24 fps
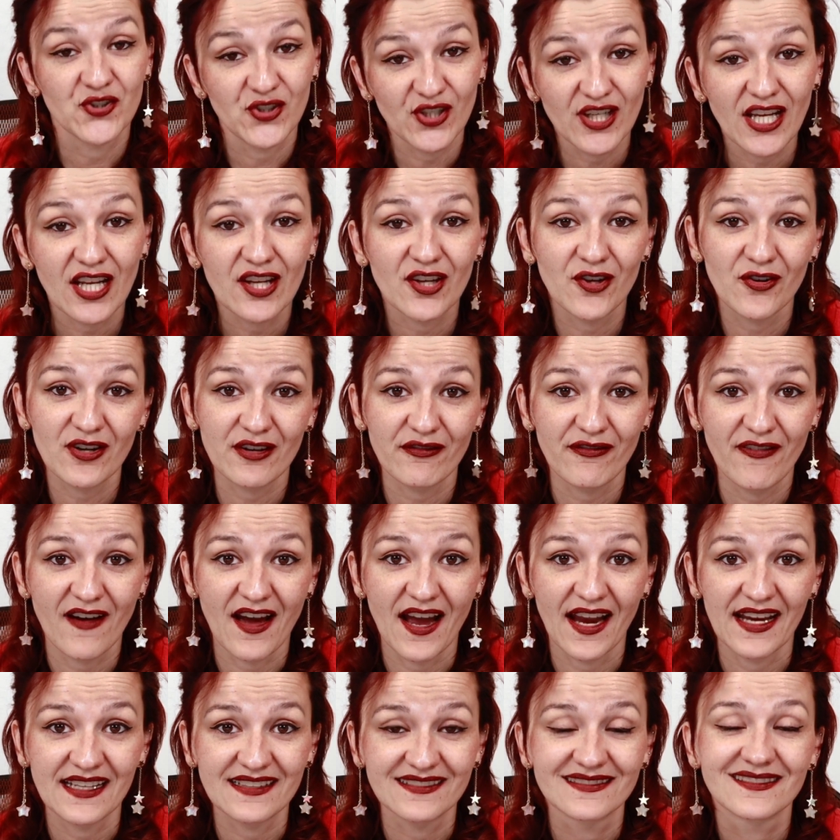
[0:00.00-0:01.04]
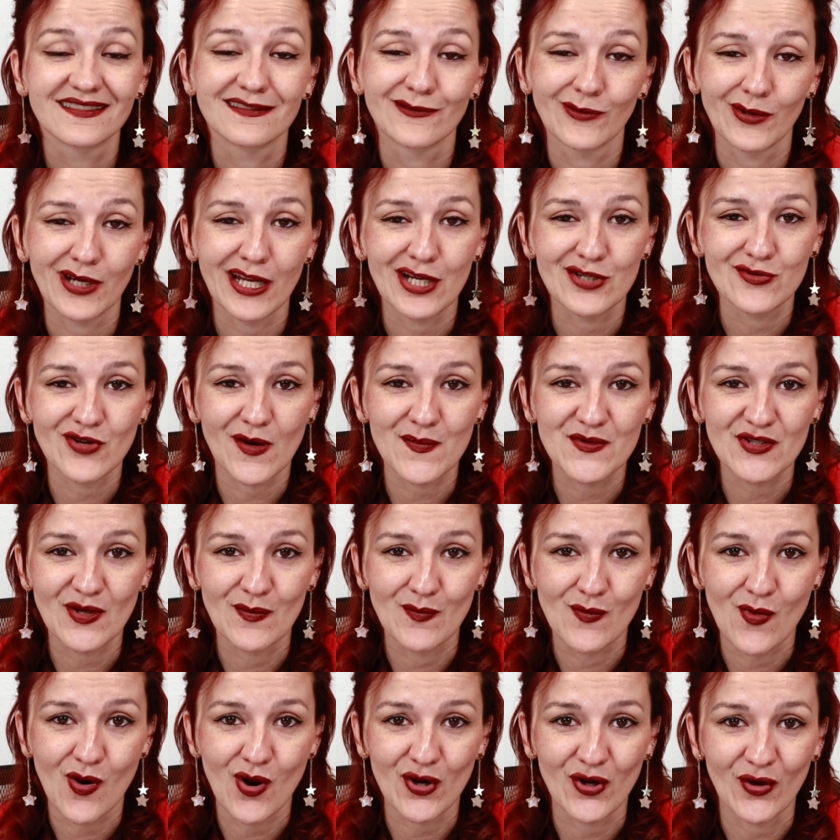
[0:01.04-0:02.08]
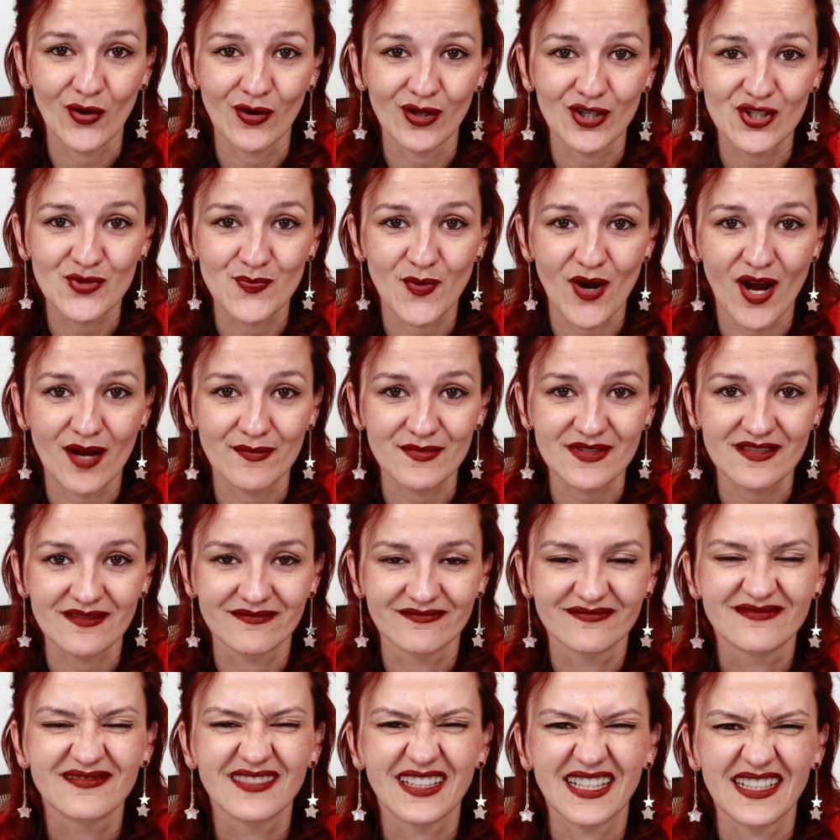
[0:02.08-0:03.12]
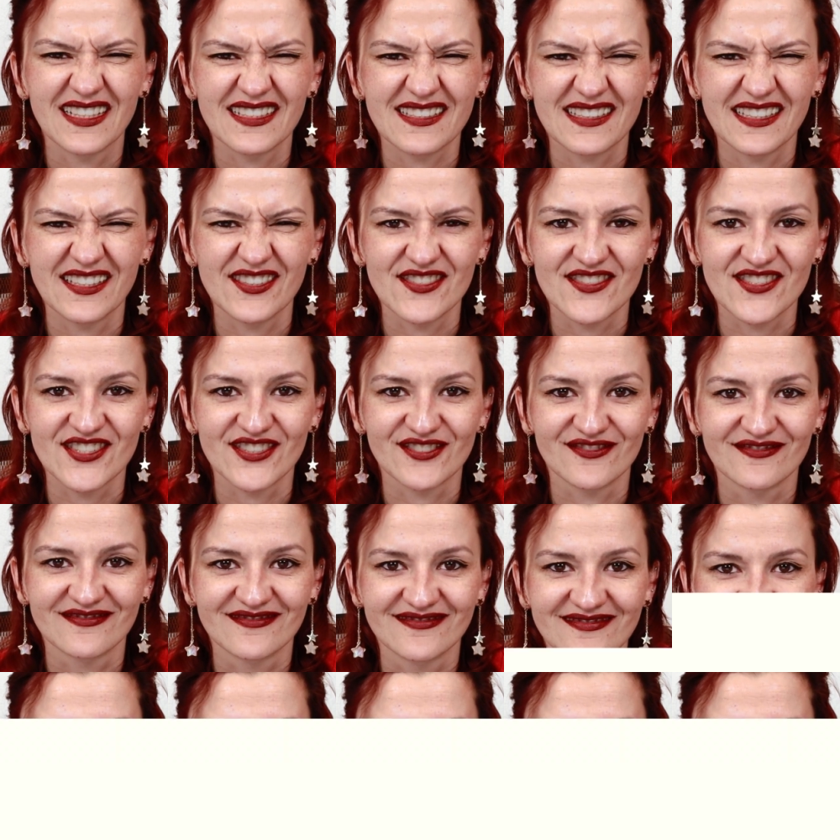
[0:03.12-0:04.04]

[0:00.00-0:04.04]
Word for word: so you get notified when I drop some more knowledge bombs. I'll see you soon.